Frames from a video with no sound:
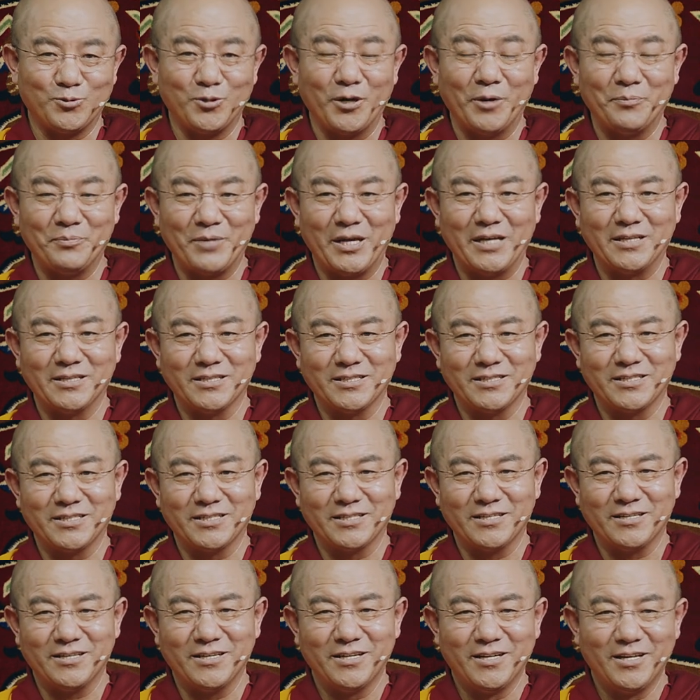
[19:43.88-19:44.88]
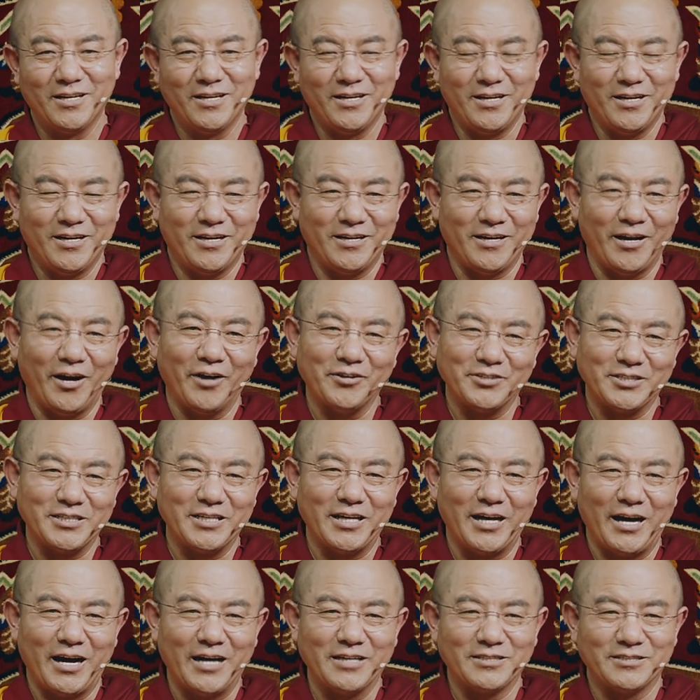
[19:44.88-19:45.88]
Also, it was the first time
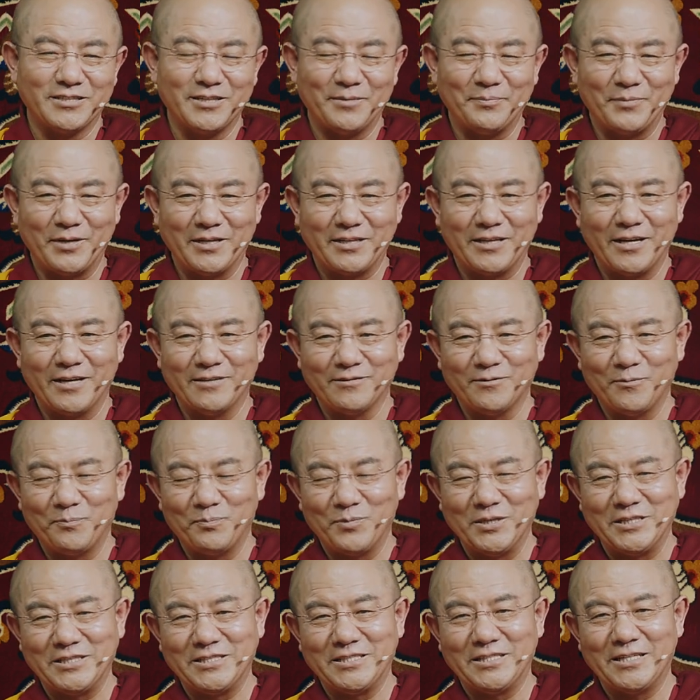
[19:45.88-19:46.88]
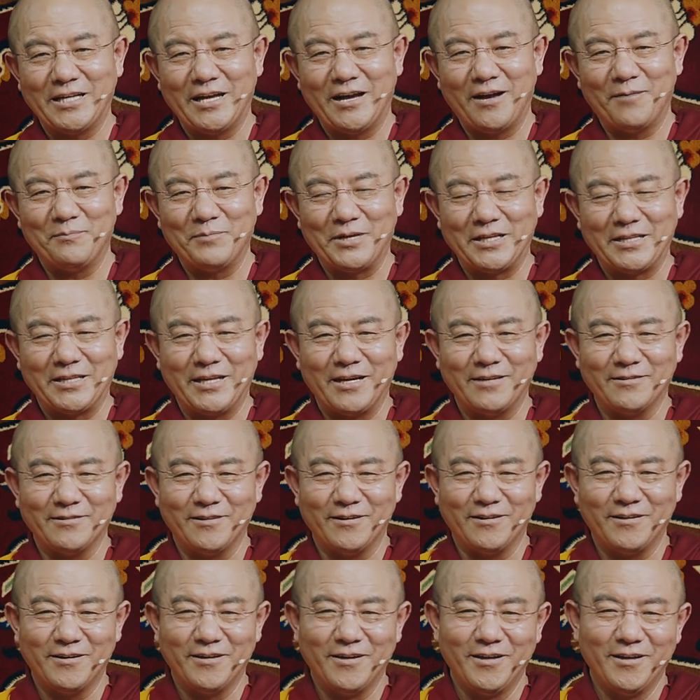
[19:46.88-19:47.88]
that I get to know
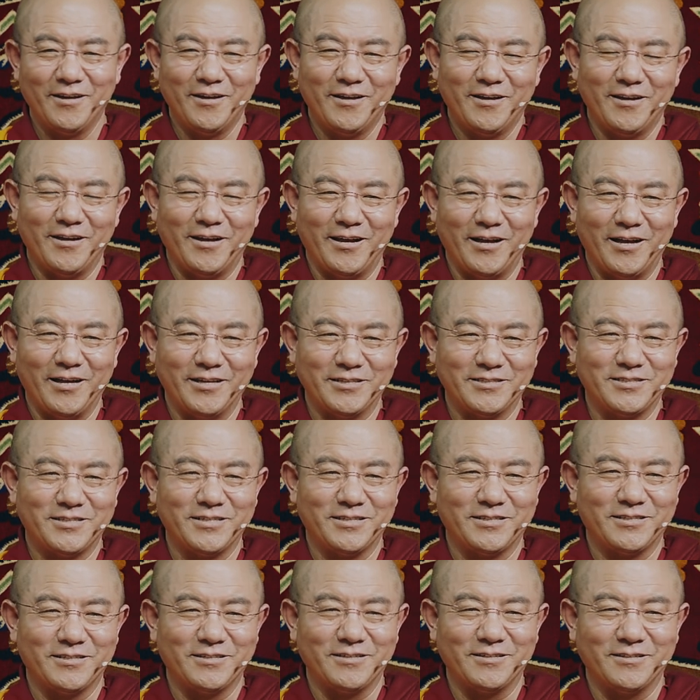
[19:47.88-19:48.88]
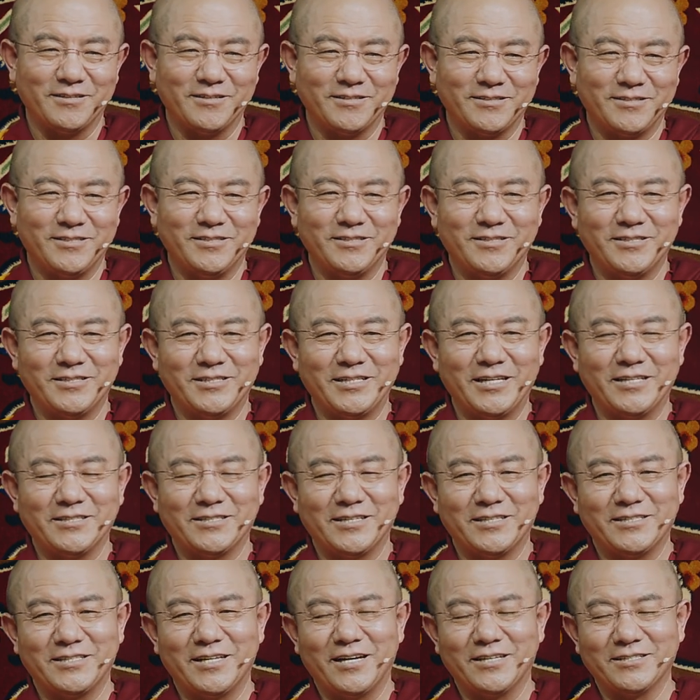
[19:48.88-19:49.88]
what Buddha nature was. that, um, I
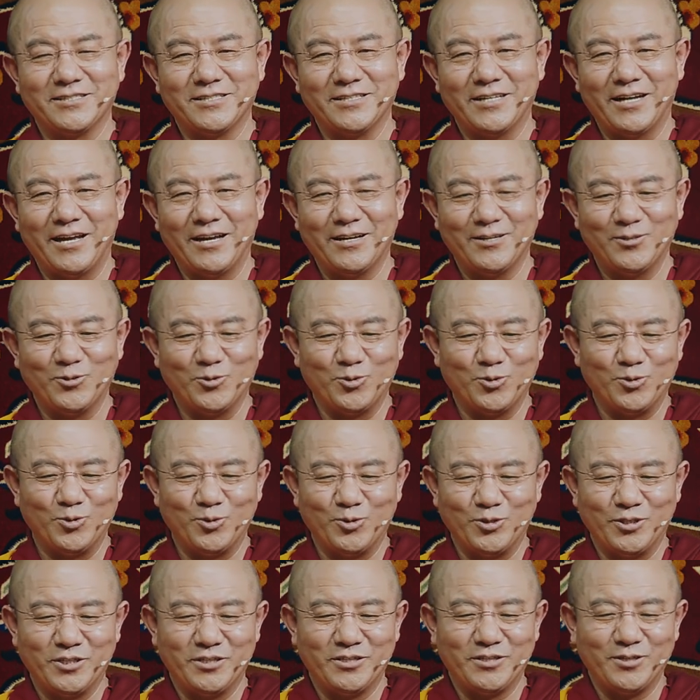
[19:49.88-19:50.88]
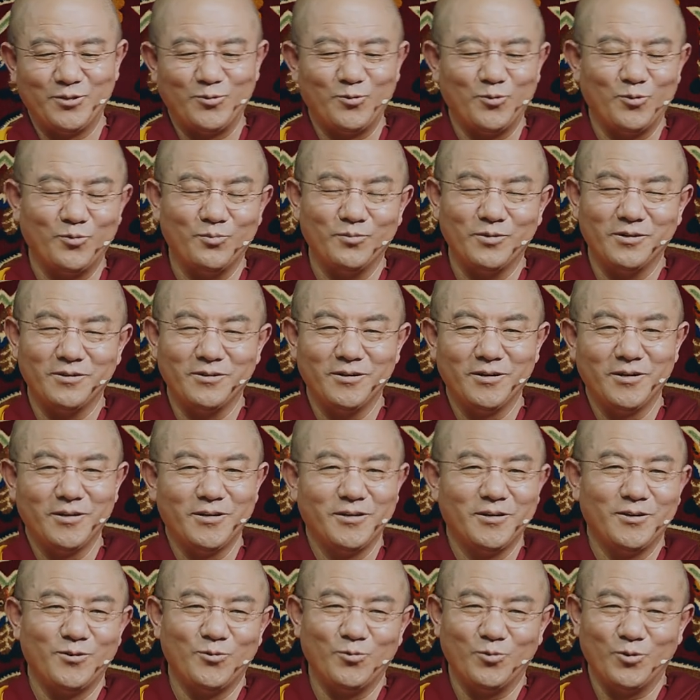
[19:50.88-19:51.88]
was studying in the Buddha nature
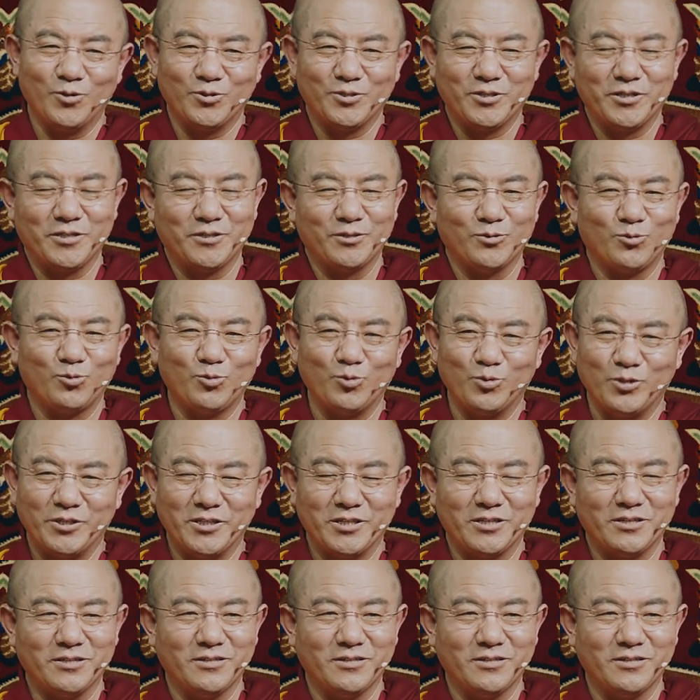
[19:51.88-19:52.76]
for the first time.